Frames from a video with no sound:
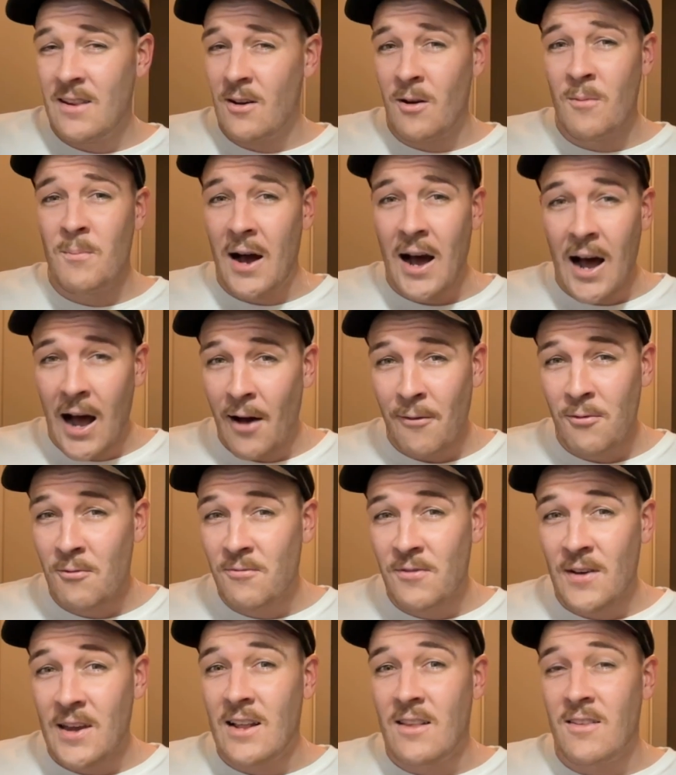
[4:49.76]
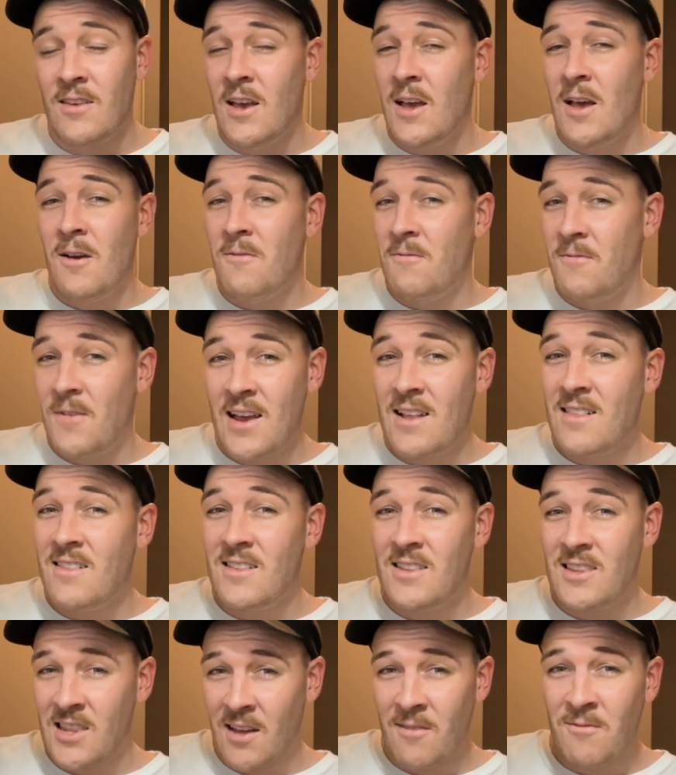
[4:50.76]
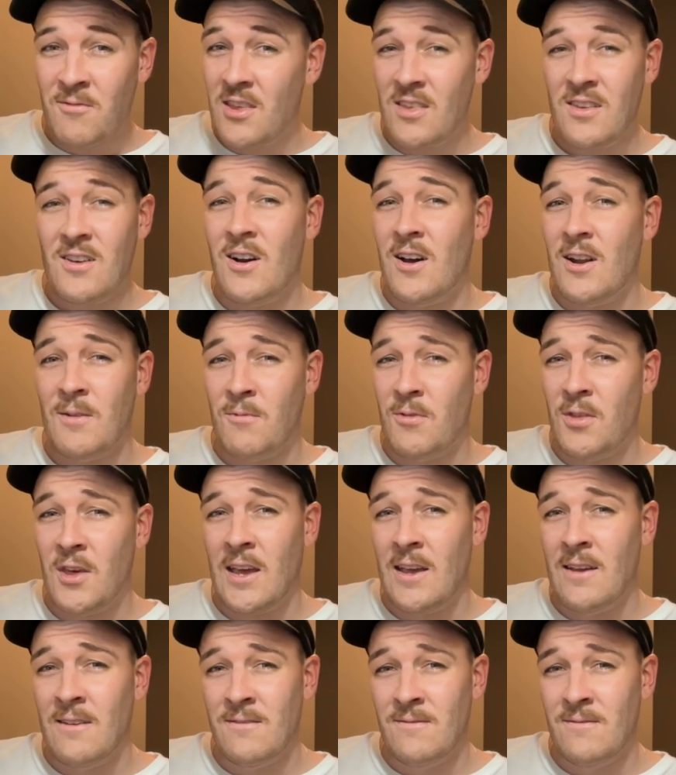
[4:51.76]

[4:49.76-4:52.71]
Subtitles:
on behalf of fans love this kind of thing.